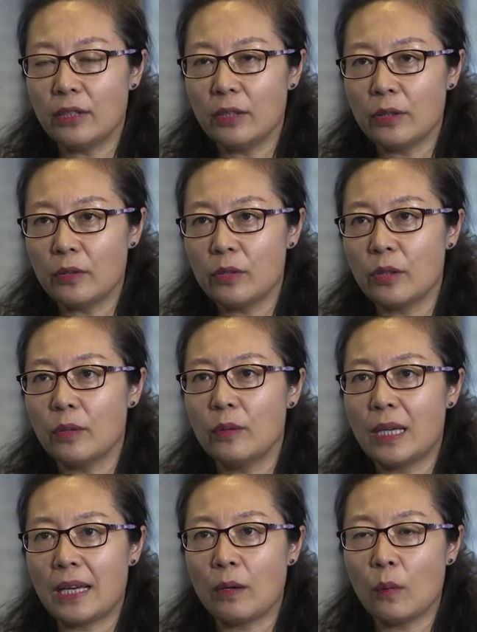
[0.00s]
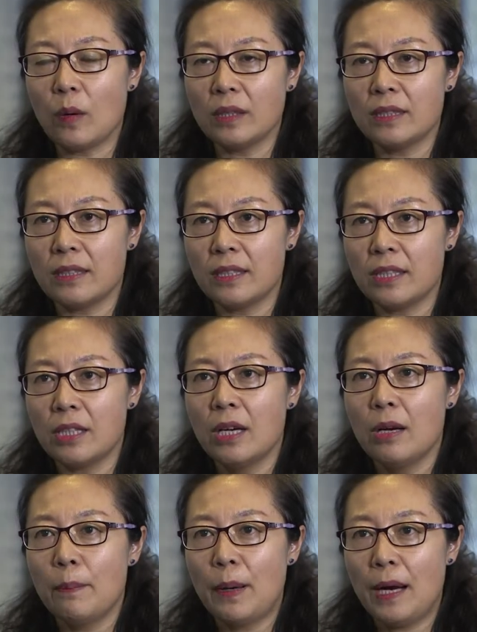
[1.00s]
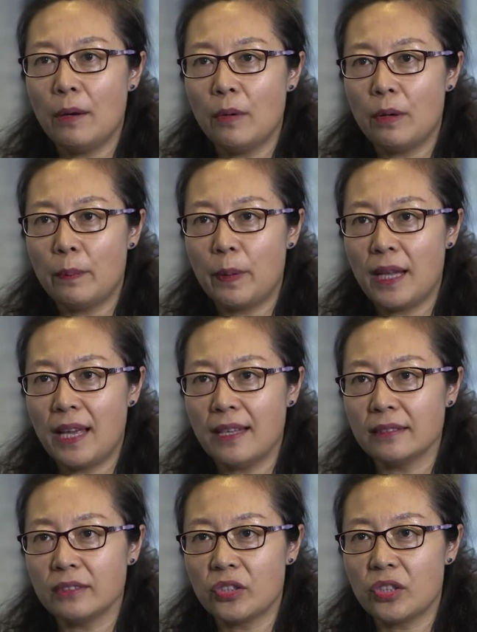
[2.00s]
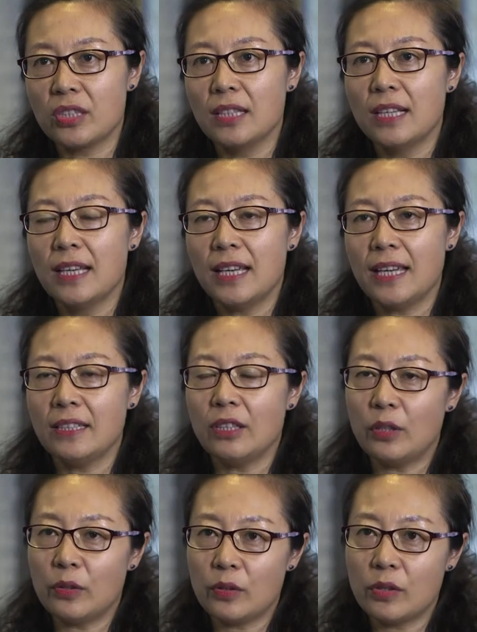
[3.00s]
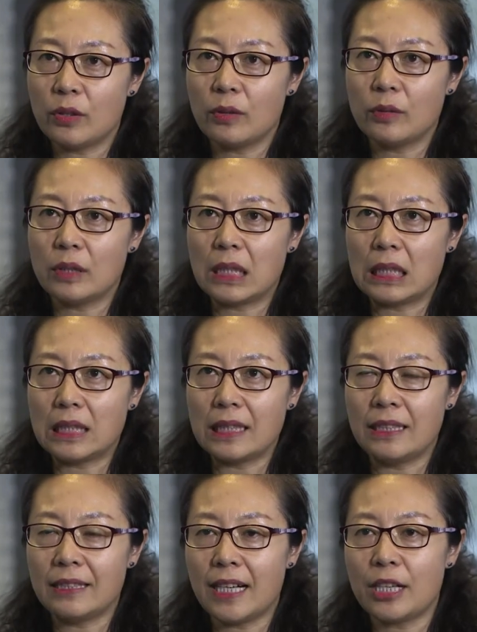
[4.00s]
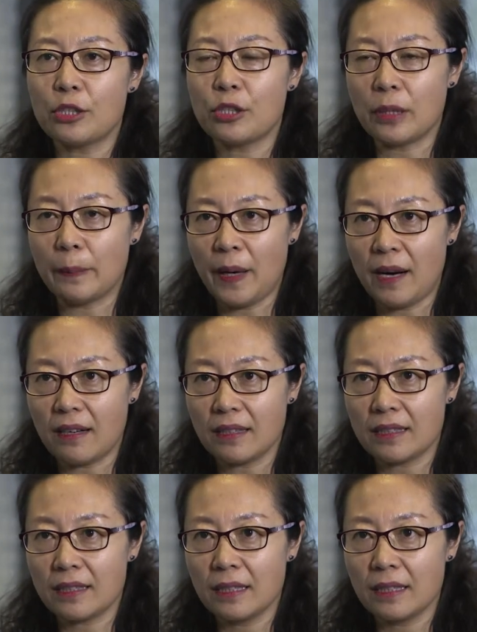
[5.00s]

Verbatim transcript: also like water power plants, and also the industry parks.